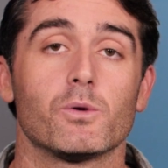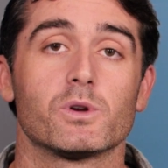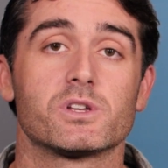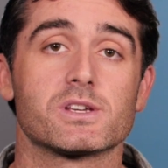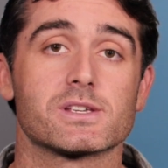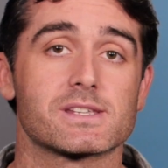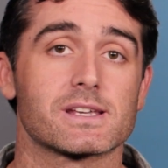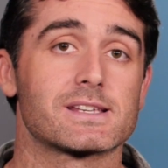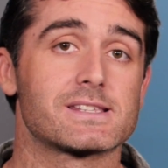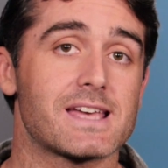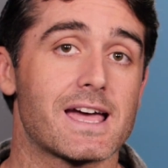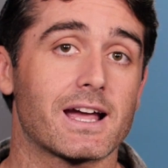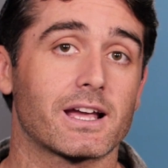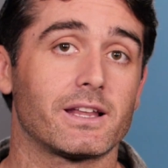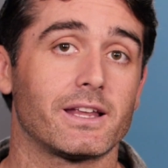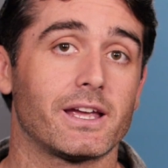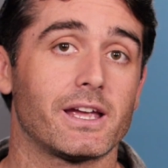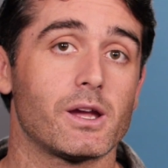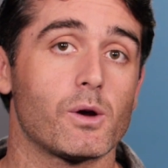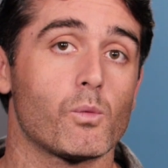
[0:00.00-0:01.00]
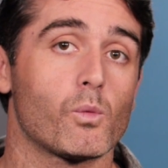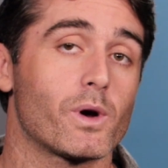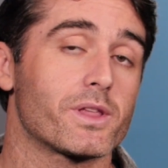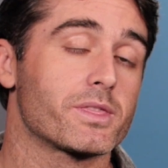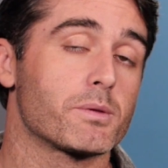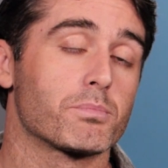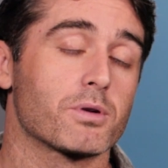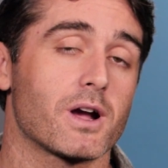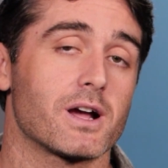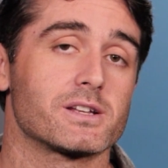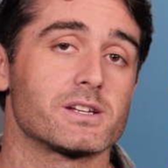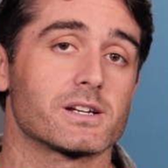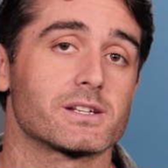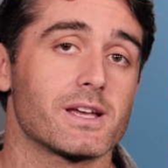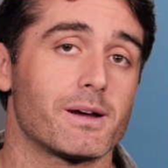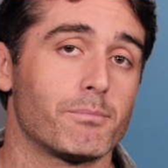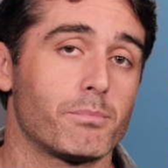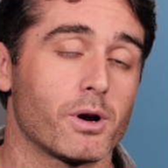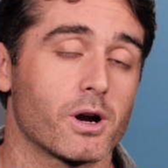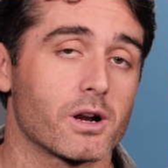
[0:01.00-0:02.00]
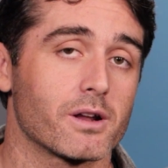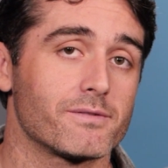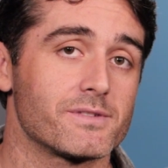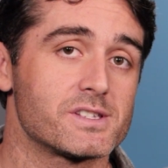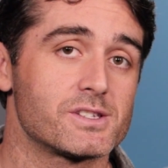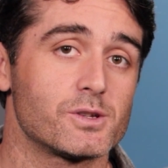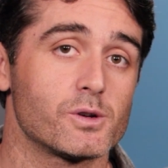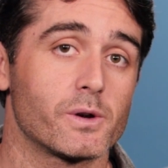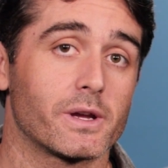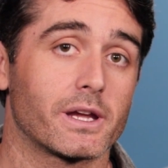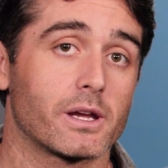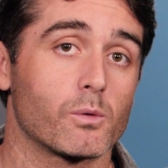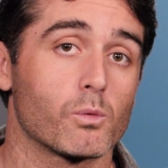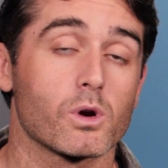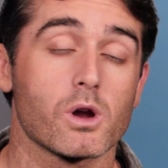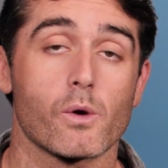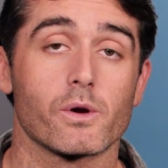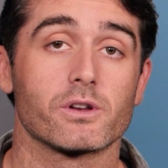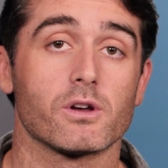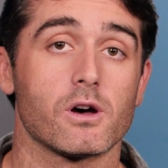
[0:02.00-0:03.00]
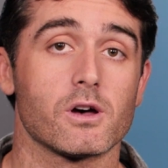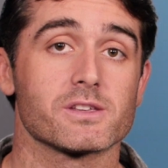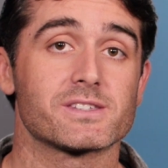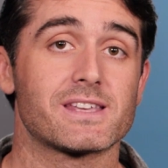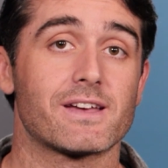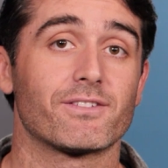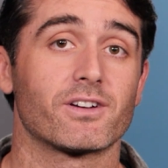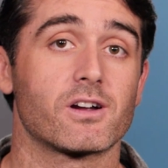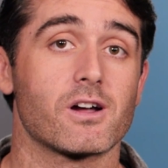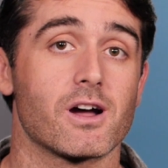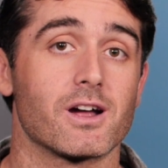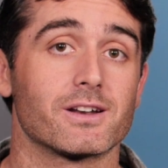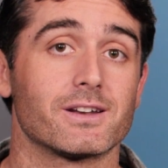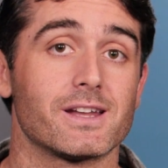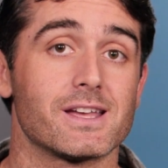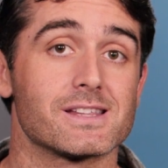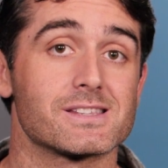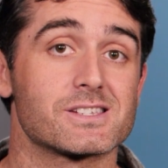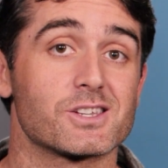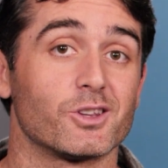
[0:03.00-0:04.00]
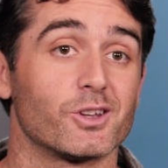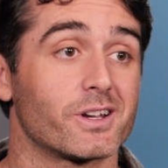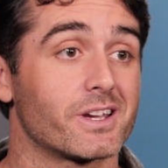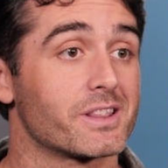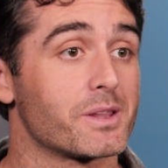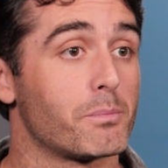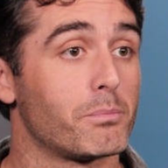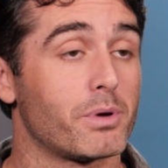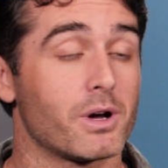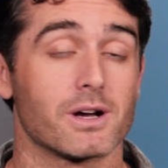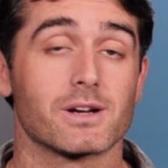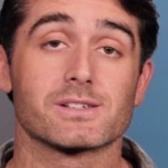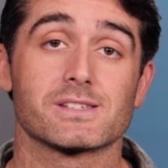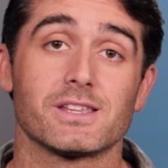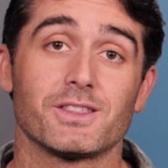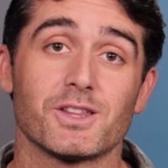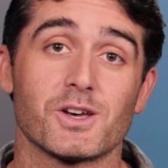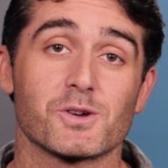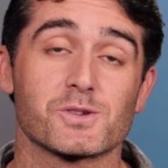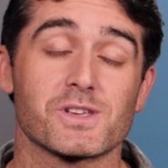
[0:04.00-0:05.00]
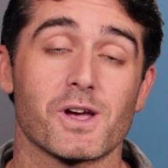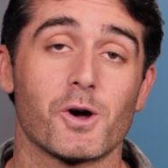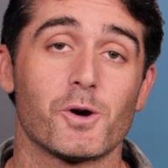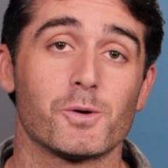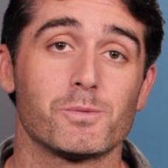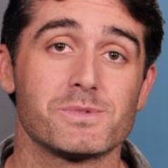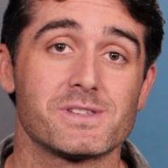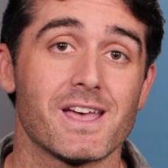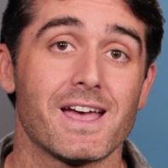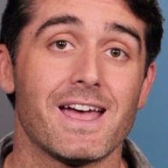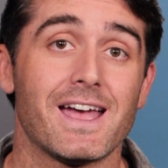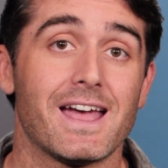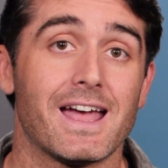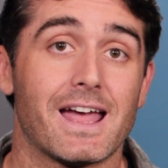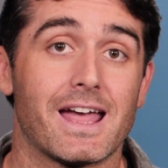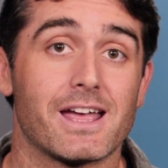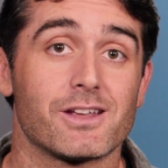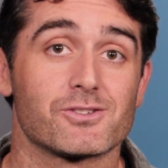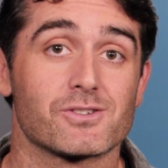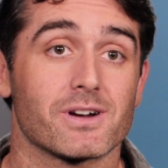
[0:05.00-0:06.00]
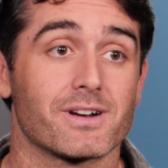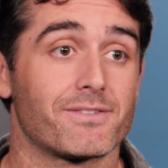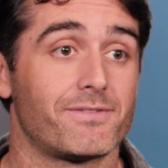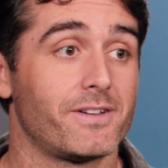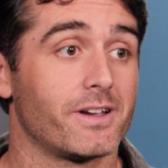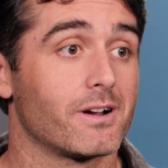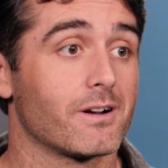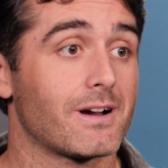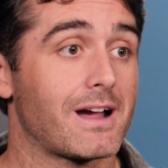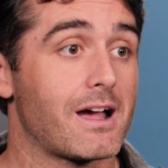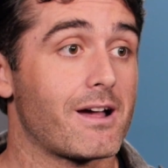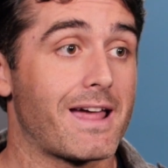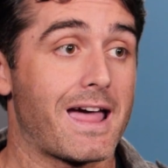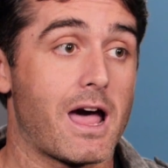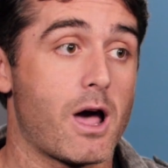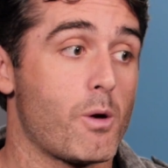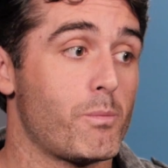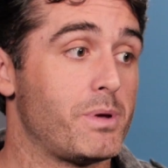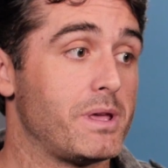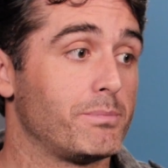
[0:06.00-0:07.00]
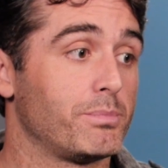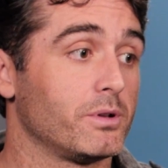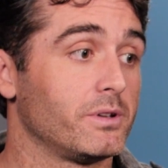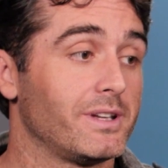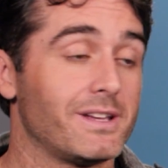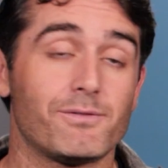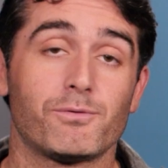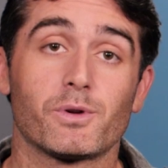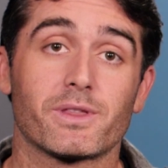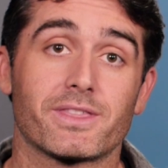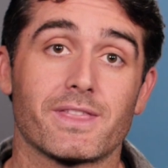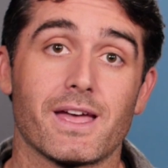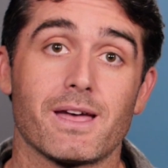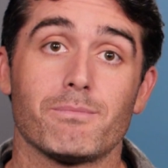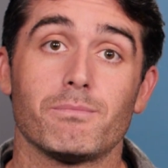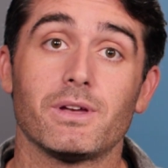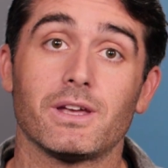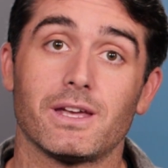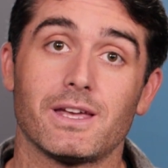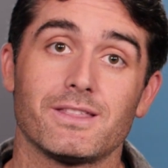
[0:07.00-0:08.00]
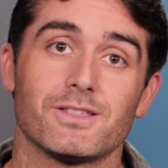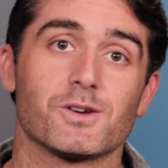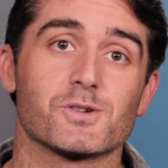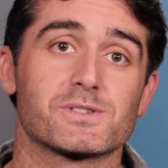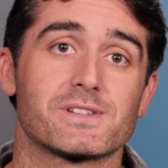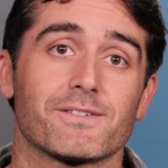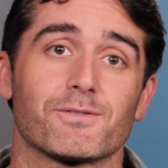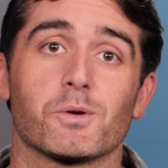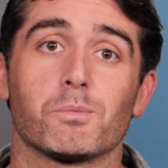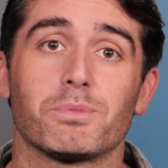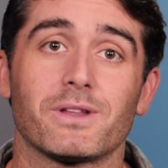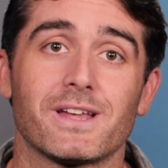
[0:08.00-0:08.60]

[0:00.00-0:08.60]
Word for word: Which is exactly what the project I'm part of is doing. We're going to all 7 continents to look at the bugs in those homes and try to figure out how people live with them in those different